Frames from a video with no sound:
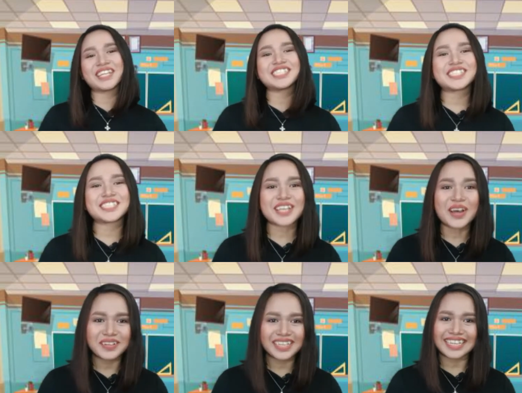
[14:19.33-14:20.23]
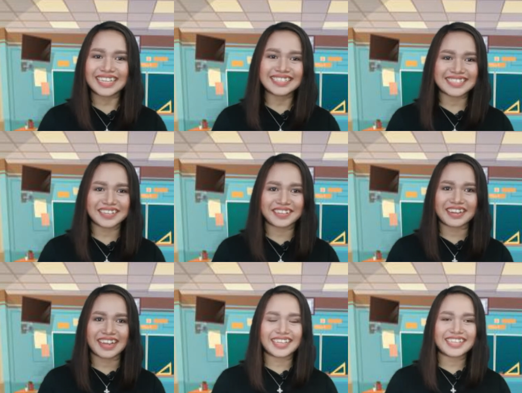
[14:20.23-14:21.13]
So easy,
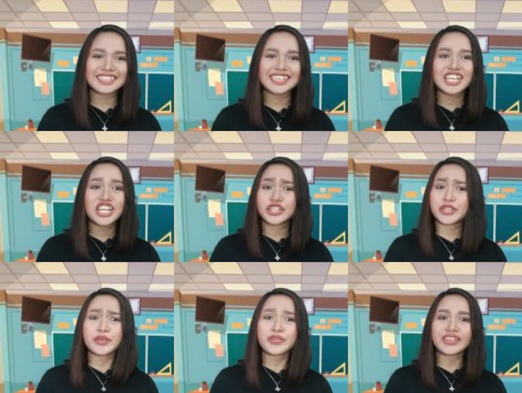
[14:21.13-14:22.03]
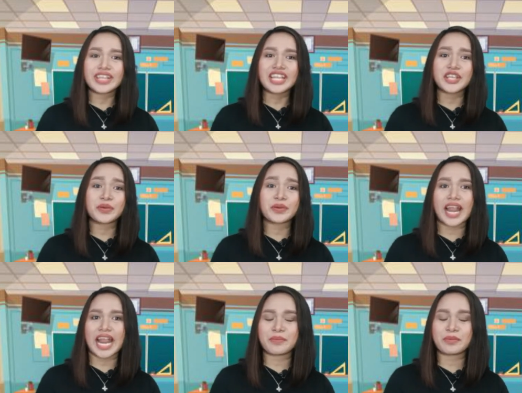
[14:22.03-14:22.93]
right? Do you think you were
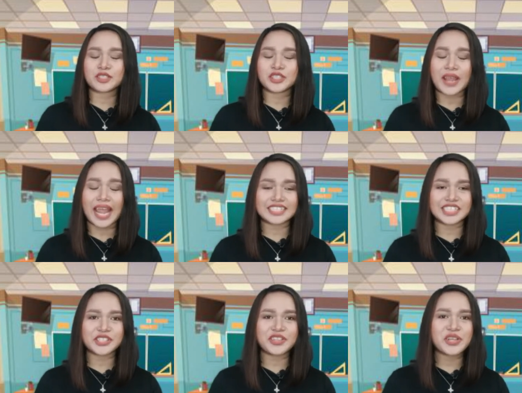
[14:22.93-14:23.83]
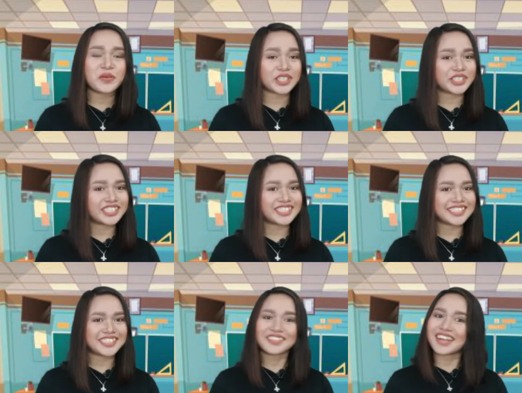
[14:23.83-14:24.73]
able to answer the
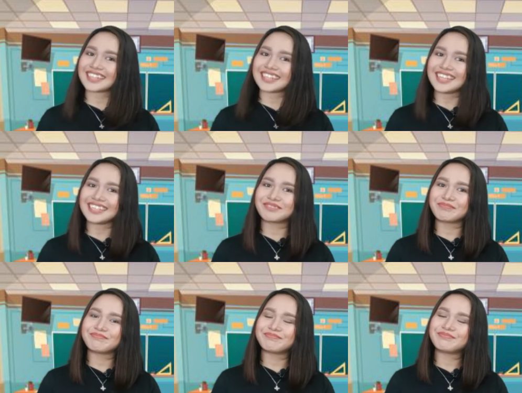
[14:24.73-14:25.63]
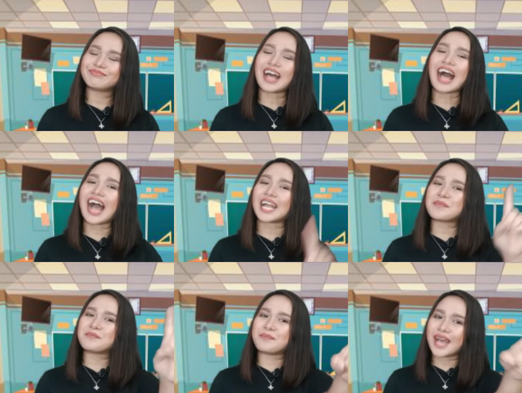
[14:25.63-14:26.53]
questions correctly? I
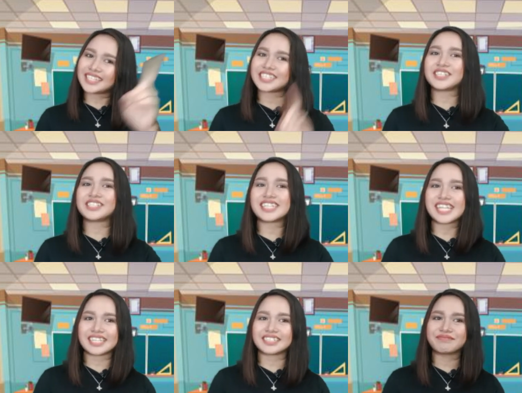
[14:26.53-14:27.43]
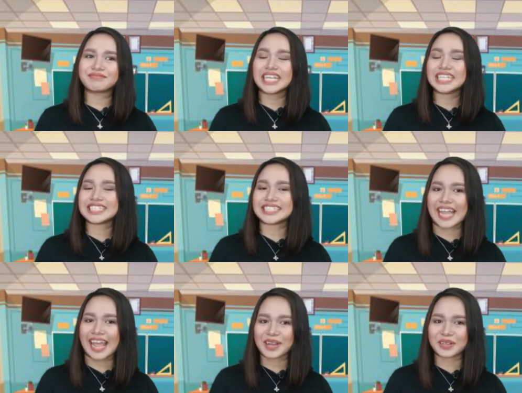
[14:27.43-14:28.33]
bet you did.
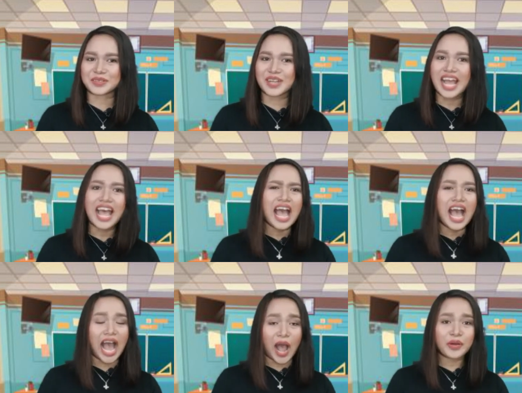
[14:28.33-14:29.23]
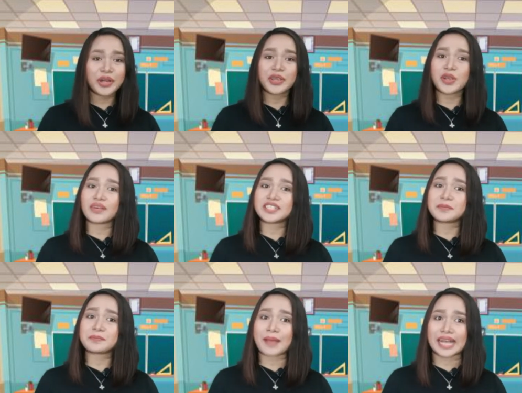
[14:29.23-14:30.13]
Now, how are you going
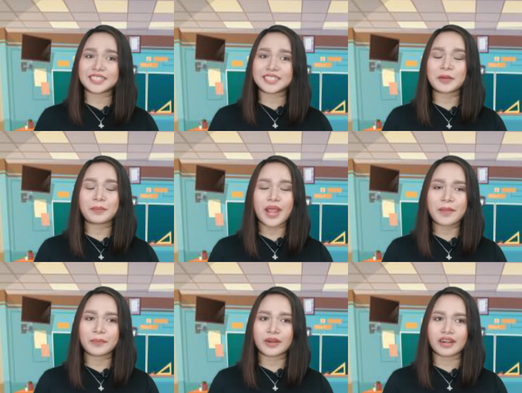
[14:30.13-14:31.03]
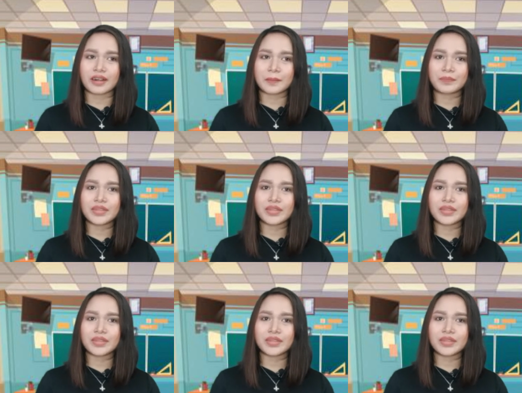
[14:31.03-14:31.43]
to pass your paper?